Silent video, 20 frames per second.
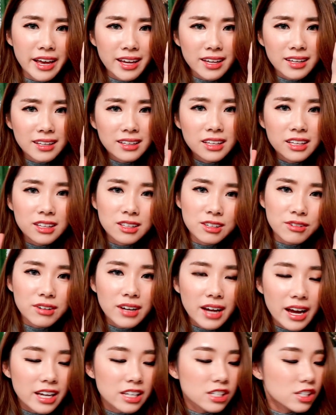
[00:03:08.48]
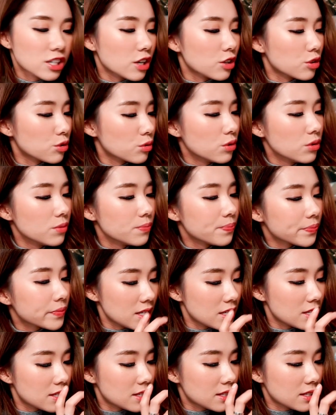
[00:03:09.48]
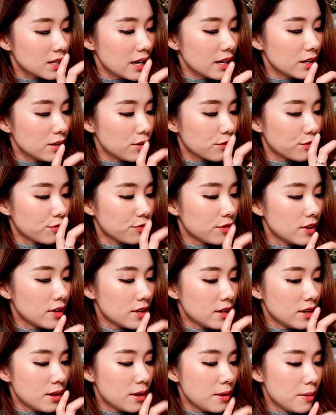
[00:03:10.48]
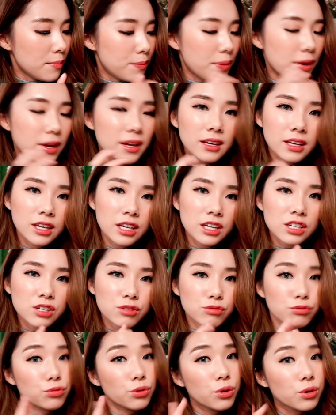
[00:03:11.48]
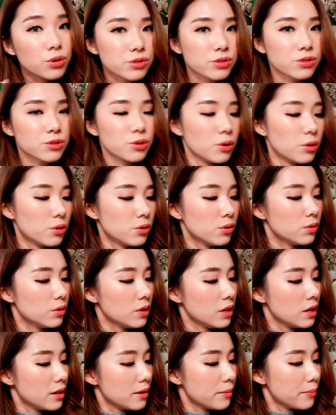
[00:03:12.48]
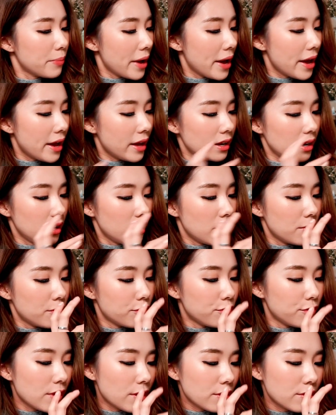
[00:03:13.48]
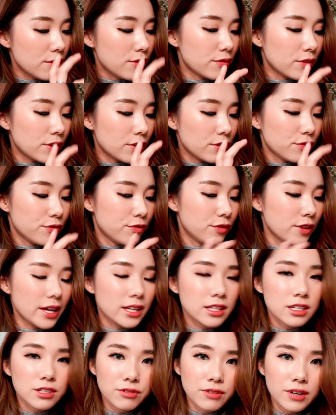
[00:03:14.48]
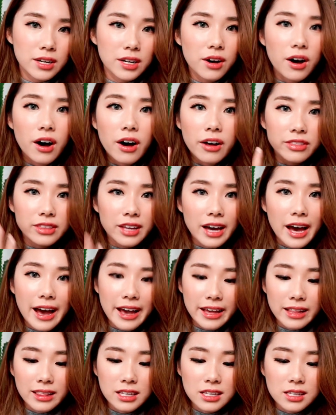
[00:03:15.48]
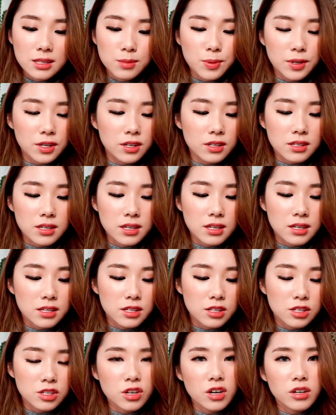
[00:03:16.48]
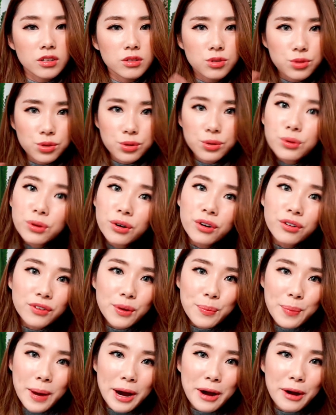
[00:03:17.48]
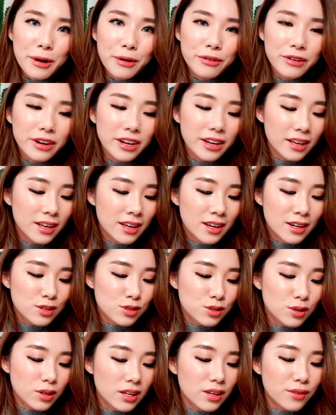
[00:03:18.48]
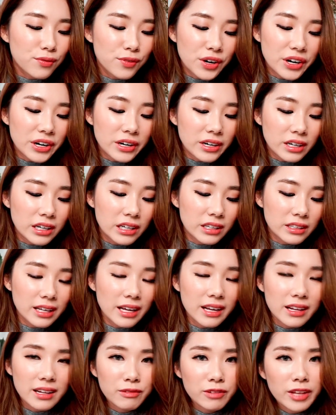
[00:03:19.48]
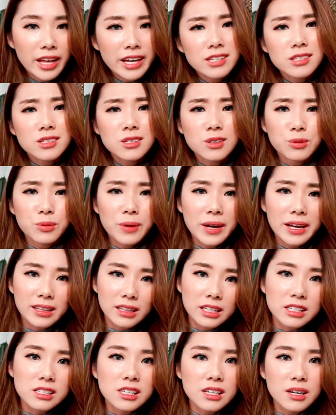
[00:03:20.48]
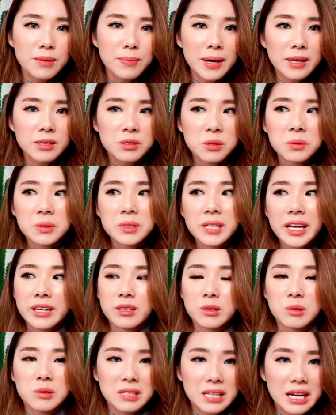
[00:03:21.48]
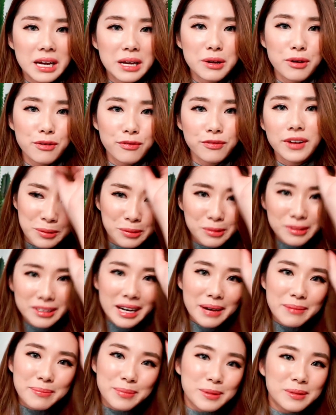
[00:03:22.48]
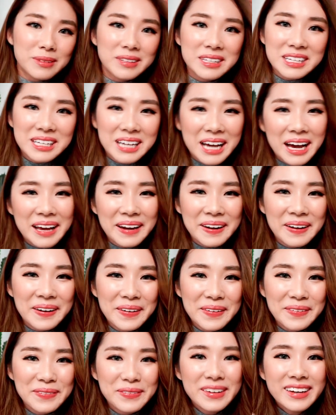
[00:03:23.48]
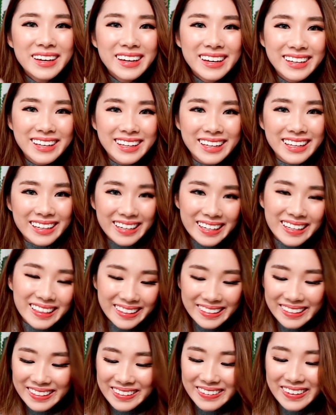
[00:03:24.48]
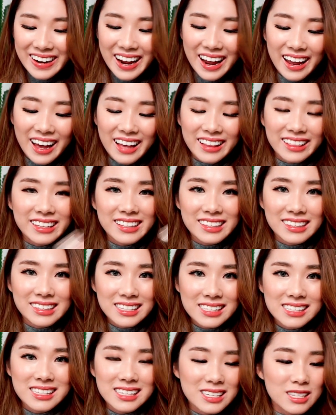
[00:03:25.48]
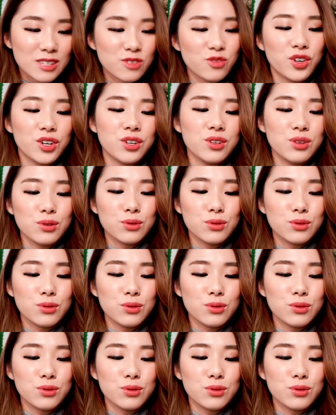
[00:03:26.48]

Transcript: like glittery eyeshadow. It is kind of pinkish rose gold, but very flattering on the eyelids because it is not too overpowering. So if you're a girl that likes to wear glitter but don't like those kind of Huda Beauty kind of glitter, right, I think this is for